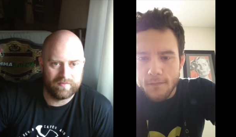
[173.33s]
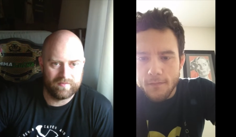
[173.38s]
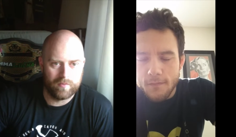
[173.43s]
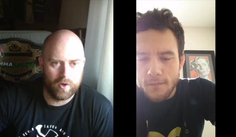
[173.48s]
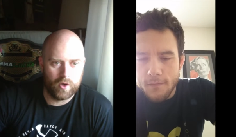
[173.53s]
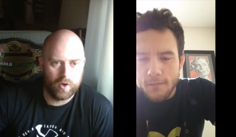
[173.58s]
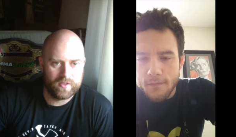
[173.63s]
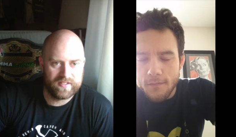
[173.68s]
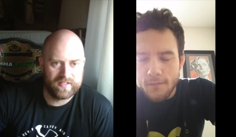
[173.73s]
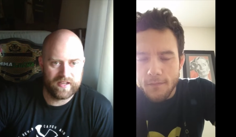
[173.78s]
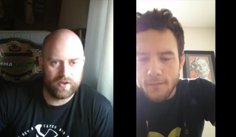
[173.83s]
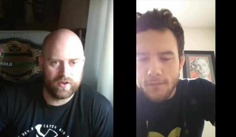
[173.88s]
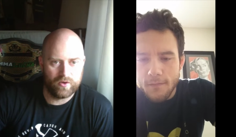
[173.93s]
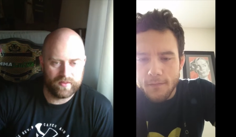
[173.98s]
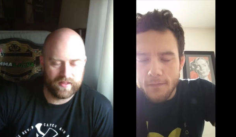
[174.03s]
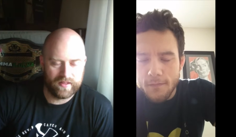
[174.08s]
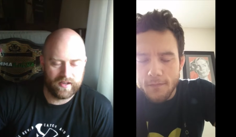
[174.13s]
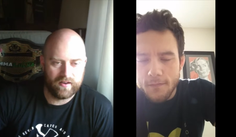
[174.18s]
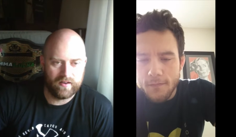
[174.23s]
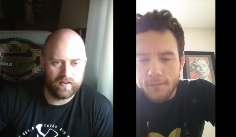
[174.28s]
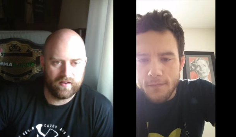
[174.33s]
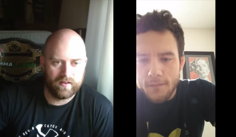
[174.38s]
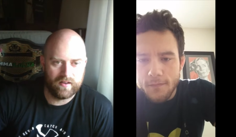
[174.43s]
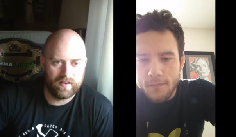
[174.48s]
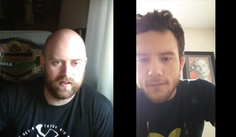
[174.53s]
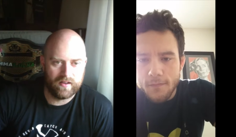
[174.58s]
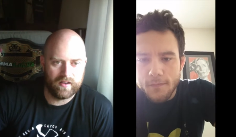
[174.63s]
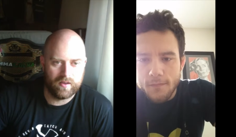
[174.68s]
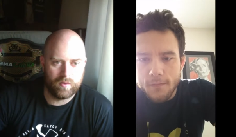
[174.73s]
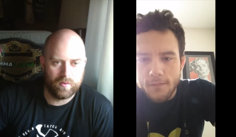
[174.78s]
Speaker 1: most out there
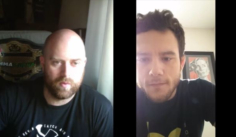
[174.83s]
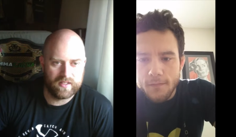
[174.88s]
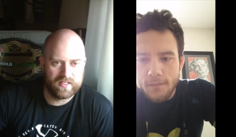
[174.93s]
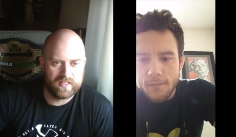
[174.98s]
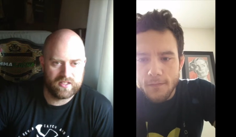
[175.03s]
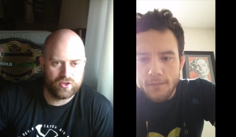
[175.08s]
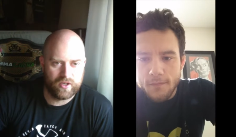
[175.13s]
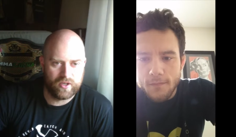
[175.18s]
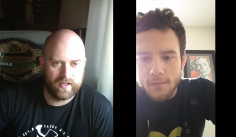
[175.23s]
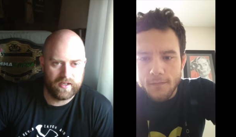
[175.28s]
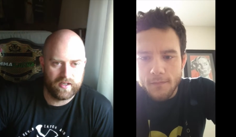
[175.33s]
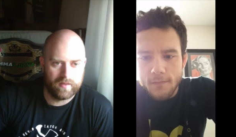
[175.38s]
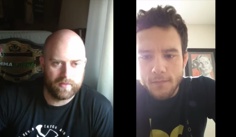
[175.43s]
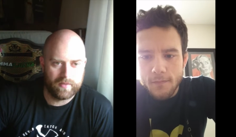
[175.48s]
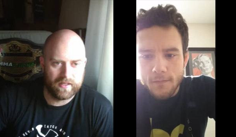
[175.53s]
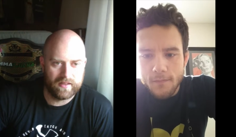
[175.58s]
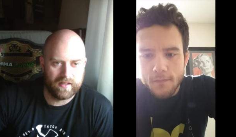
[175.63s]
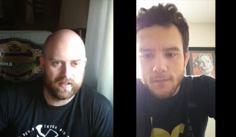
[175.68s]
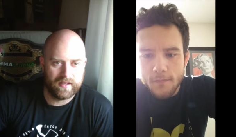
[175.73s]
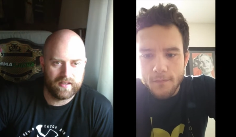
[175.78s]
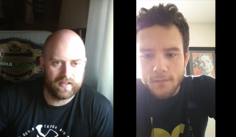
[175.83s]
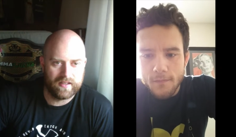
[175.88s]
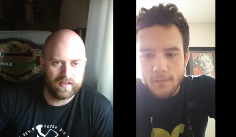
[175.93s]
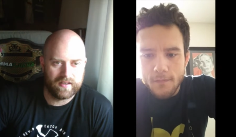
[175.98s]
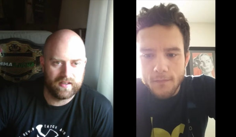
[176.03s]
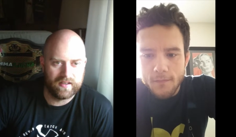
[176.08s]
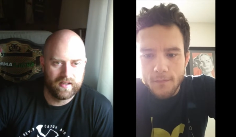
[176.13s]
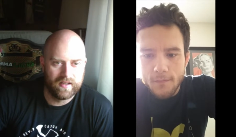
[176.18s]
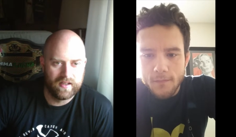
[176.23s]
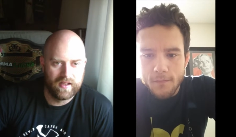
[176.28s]
uh, what's training been like
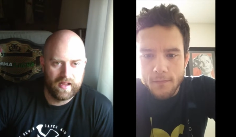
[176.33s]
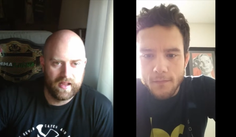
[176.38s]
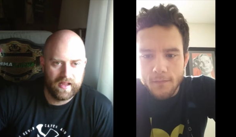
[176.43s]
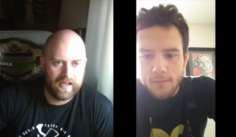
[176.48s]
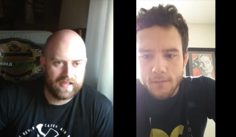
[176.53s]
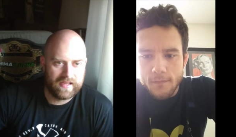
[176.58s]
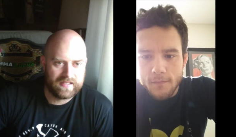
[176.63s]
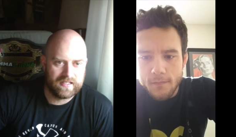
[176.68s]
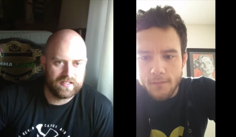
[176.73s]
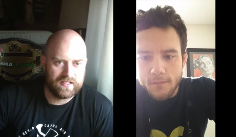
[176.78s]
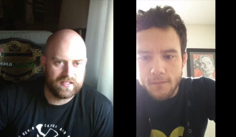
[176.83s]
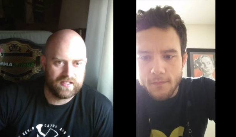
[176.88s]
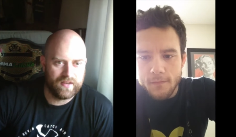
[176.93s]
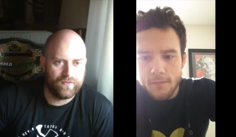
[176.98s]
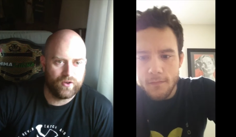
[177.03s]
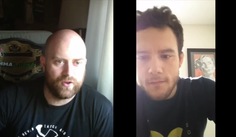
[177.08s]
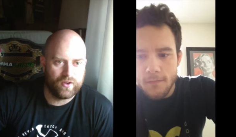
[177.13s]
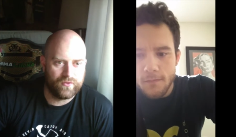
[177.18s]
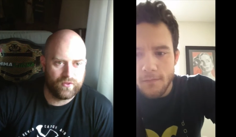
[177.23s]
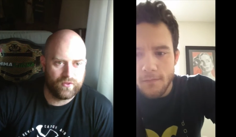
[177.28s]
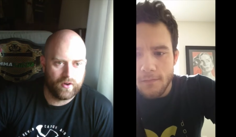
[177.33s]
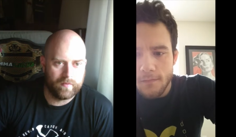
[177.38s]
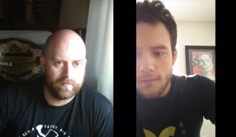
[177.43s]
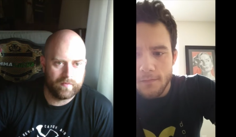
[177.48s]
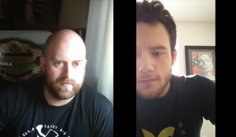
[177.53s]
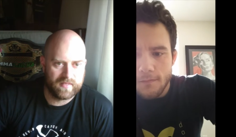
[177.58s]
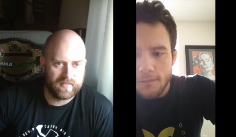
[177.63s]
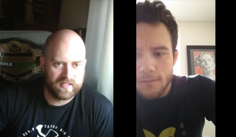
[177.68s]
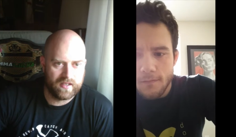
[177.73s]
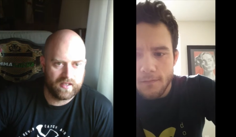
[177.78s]
and has it differed
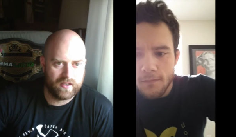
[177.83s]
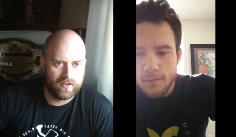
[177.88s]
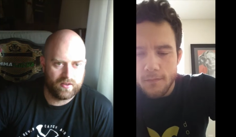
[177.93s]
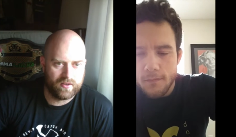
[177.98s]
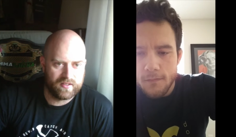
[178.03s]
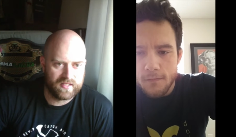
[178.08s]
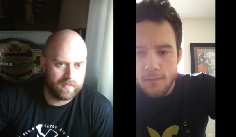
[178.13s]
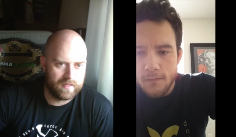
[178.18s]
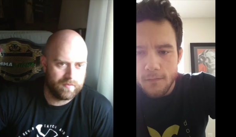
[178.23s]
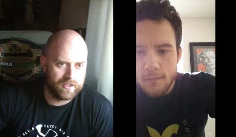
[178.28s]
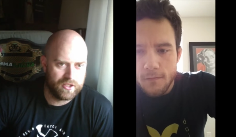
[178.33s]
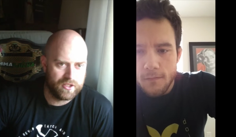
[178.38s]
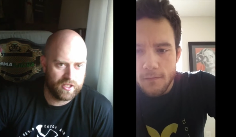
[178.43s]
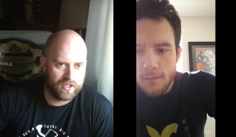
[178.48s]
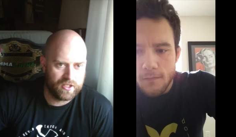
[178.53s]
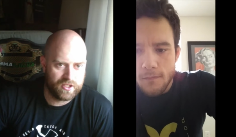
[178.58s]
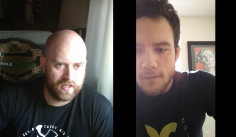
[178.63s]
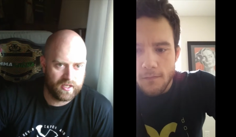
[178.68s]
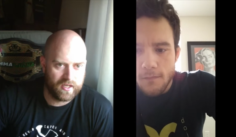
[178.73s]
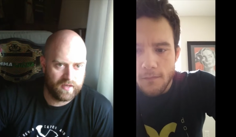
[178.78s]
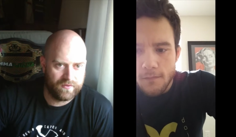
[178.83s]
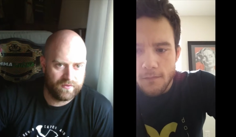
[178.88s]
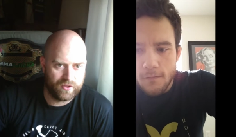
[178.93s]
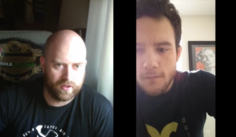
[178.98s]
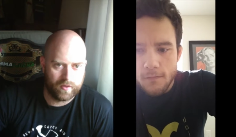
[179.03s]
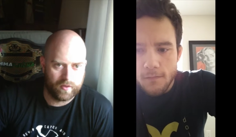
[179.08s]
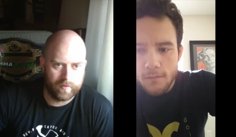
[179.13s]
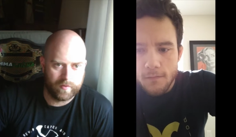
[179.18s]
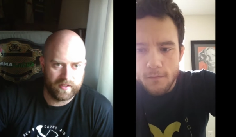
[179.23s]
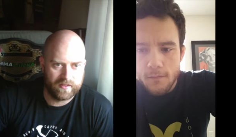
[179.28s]
from say your cbjjf
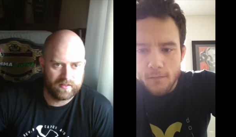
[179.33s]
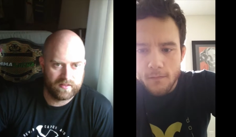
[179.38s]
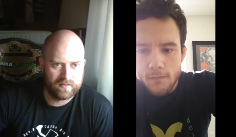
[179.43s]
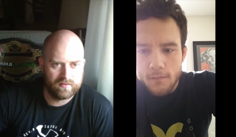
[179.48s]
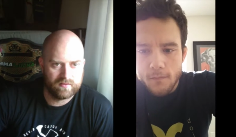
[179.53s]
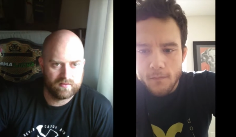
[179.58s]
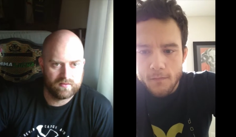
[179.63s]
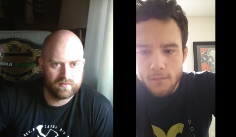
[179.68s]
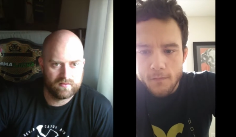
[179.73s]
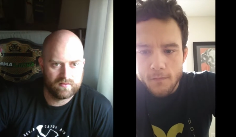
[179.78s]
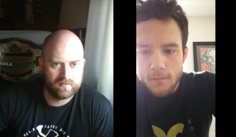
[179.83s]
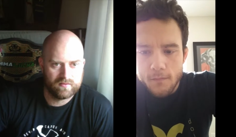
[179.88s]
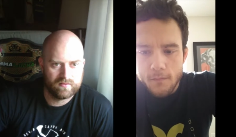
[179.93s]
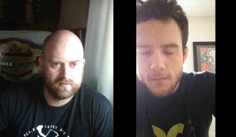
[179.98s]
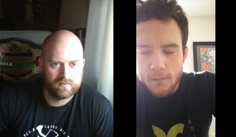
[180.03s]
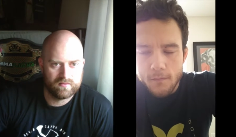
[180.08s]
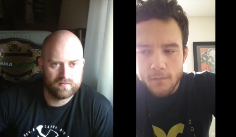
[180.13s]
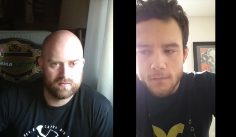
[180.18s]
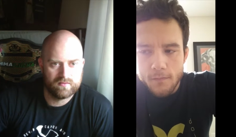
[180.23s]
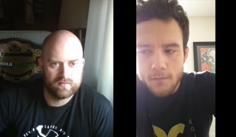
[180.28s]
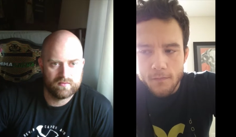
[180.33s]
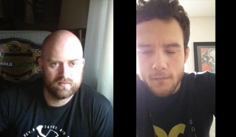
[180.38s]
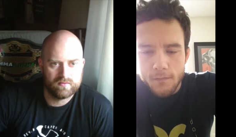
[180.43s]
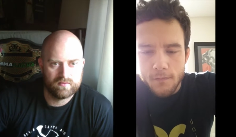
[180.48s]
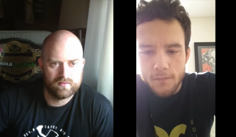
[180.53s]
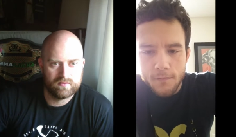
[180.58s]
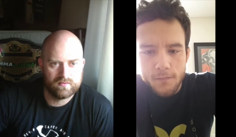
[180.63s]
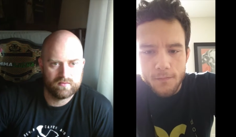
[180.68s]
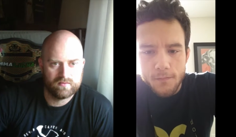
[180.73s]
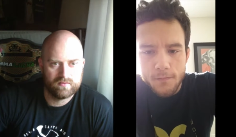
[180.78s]
tournaments
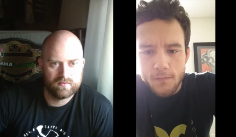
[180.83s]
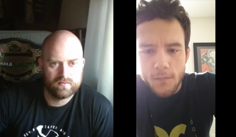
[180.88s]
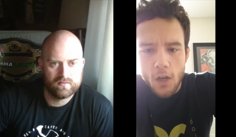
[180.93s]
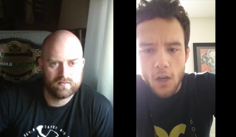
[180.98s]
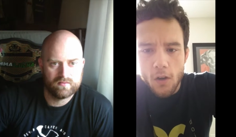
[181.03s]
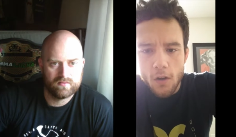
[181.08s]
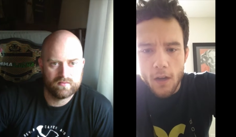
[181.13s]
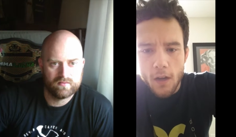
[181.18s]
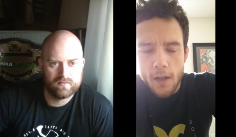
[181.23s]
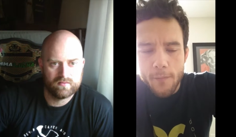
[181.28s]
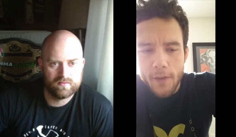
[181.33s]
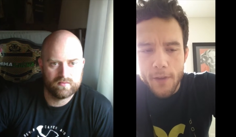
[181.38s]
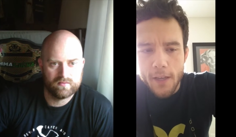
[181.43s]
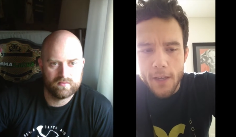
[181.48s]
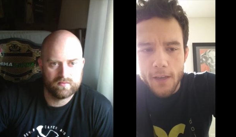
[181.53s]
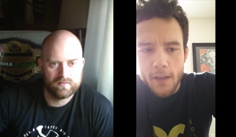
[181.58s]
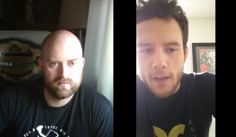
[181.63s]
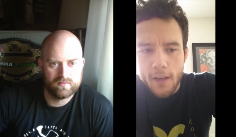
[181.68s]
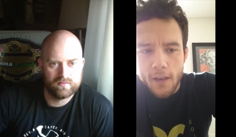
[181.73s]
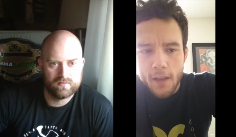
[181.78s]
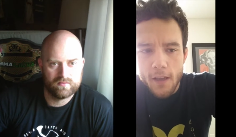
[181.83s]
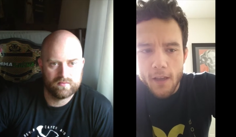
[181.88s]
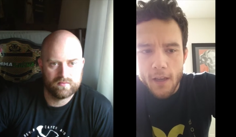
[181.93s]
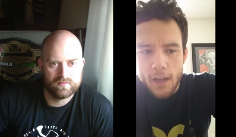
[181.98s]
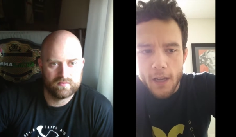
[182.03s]
Speaker 2: no, I mean,